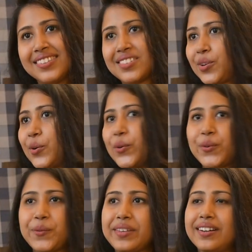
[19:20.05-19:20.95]

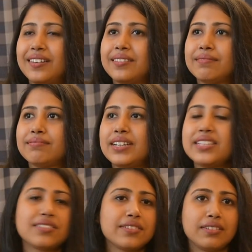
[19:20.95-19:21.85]
So
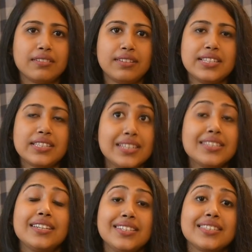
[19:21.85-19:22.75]
it
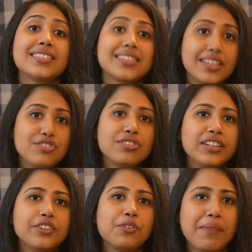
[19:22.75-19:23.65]
is
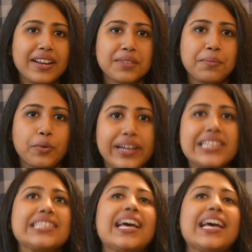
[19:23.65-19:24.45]
essentially a romantic poet.